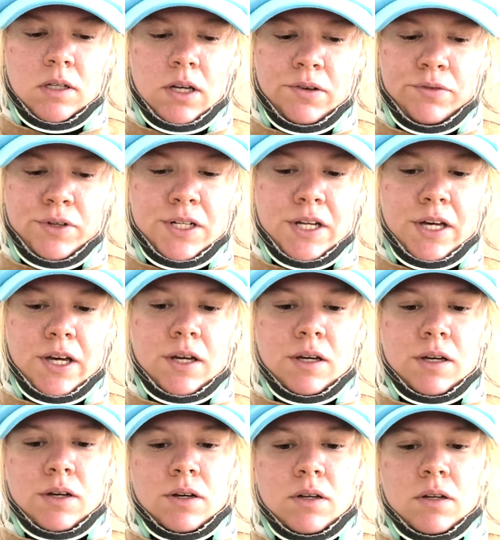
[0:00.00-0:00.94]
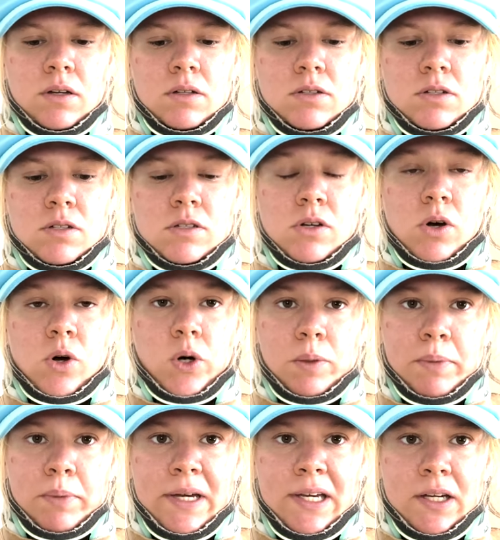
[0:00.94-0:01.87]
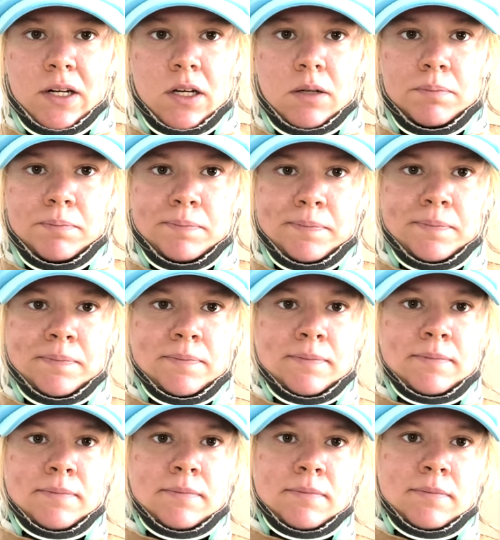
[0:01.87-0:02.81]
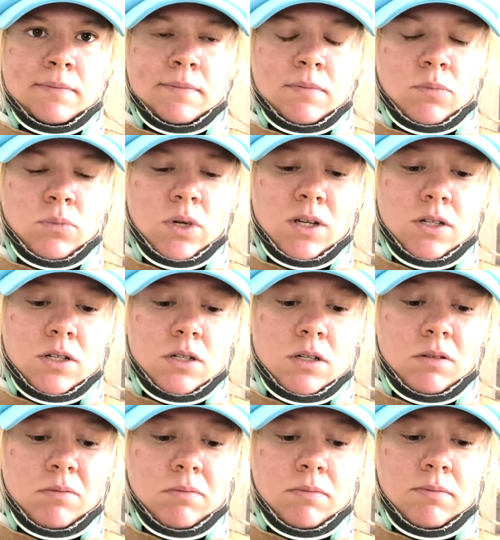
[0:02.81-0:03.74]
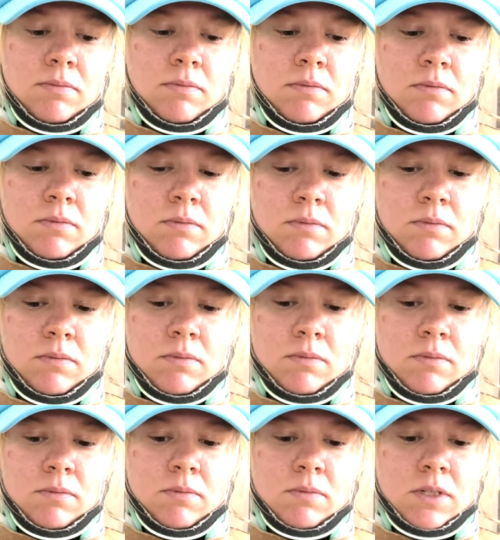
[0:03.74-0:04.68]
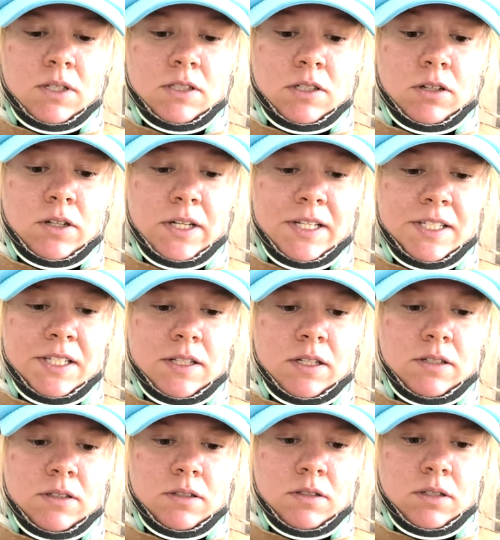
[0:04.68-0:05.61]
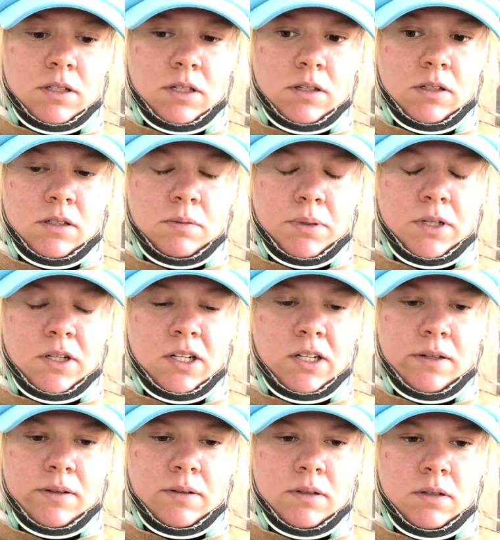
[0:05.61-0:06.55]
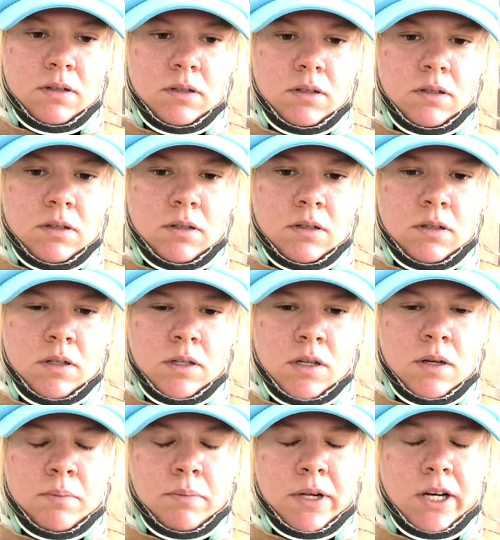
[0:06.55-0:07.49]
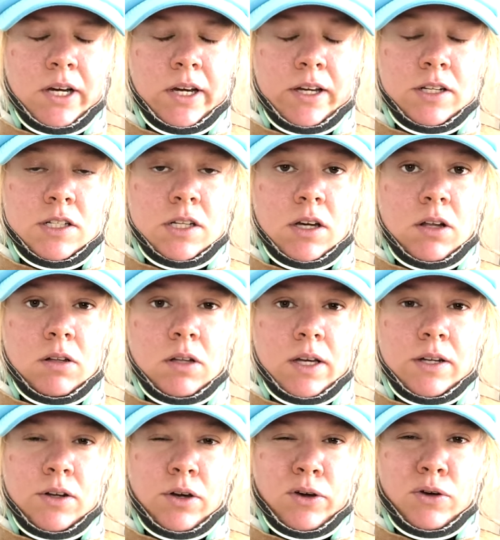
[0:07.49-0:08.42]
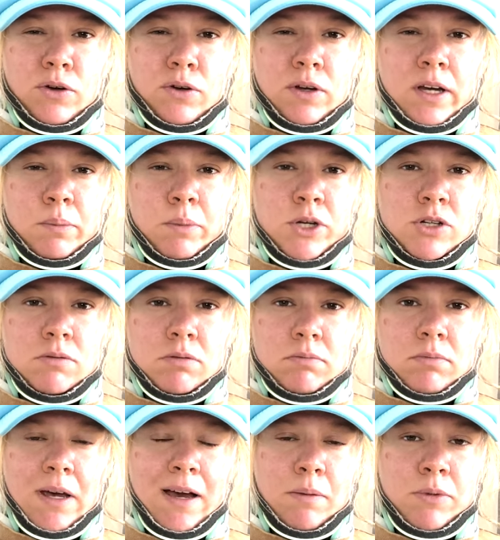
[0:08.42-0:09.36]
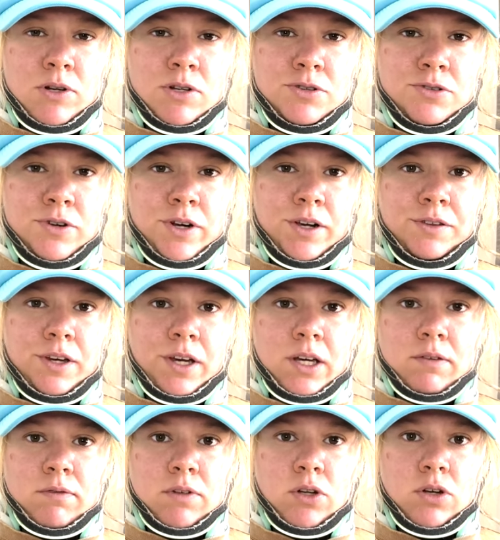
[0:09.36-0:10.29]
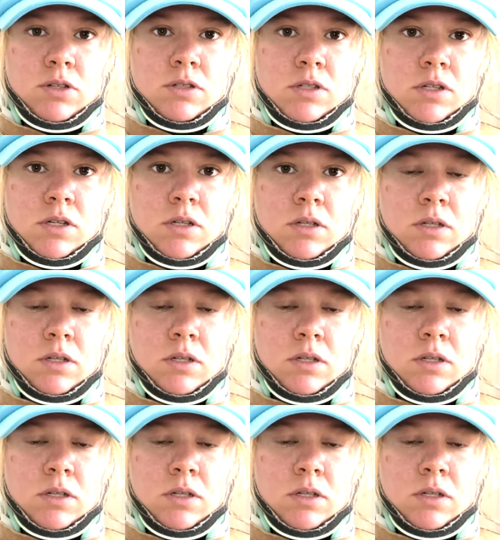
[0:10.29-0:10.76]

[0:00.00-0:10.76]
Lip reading: every day, just holding my head up, which is a crazy thing to think, but I can tell. I know how much strength I have lost.